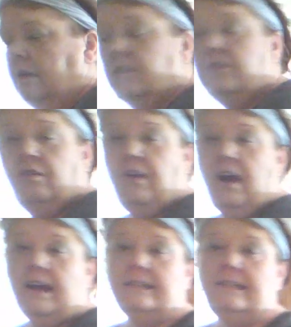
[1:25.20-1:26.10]
So
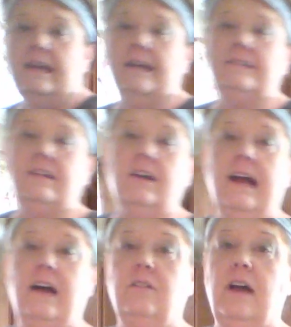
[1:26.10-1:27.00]
far, I got to tell you, I started
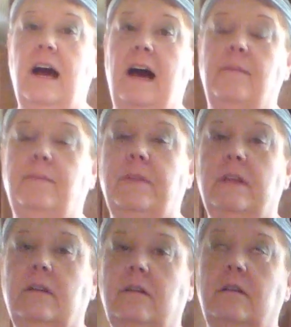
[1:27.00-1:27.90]
out
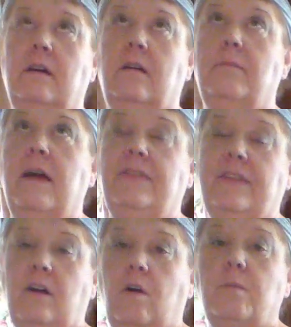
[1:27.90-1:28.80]
a month
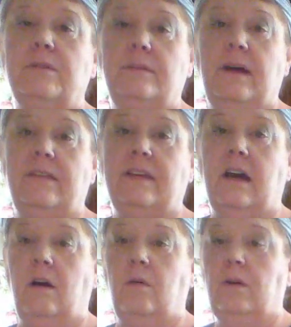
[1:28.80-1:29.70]
ago, almost a month
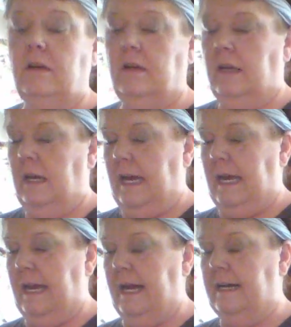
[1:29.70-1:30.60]
ago,
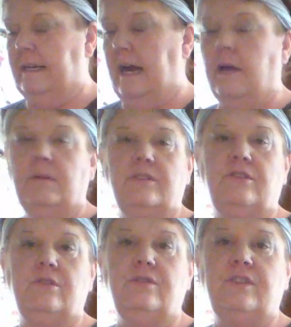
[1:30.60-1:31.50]
and I was
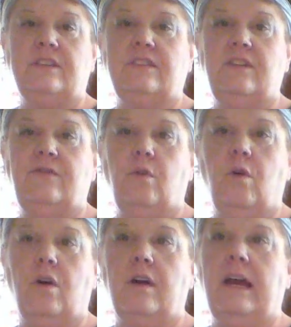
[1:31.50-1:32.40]

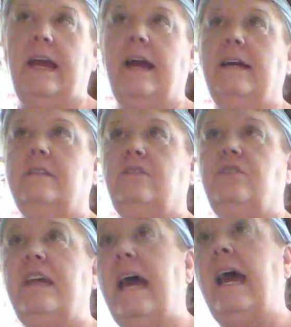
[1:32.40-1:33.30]
264, and
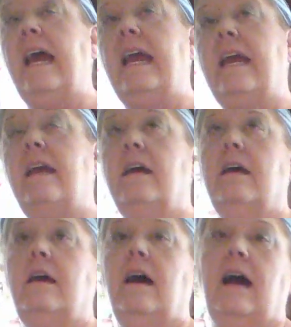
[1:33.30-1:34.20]
today
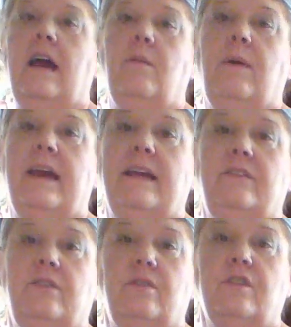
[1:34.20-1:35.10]
I weigh
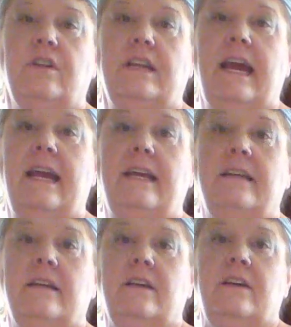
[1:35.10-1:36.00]
238.
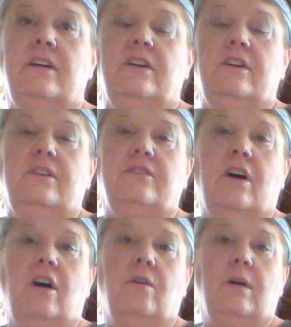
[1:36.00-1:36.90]

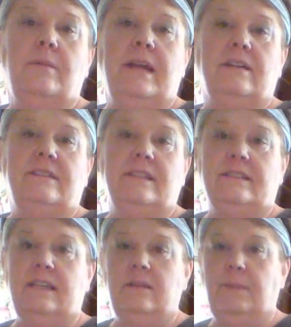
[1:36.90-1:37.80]
So I'm down
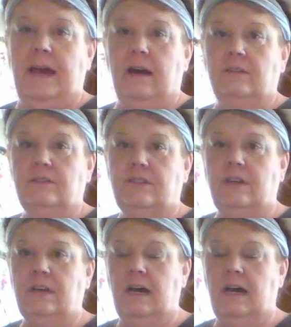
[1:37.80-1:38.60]
16 pounds.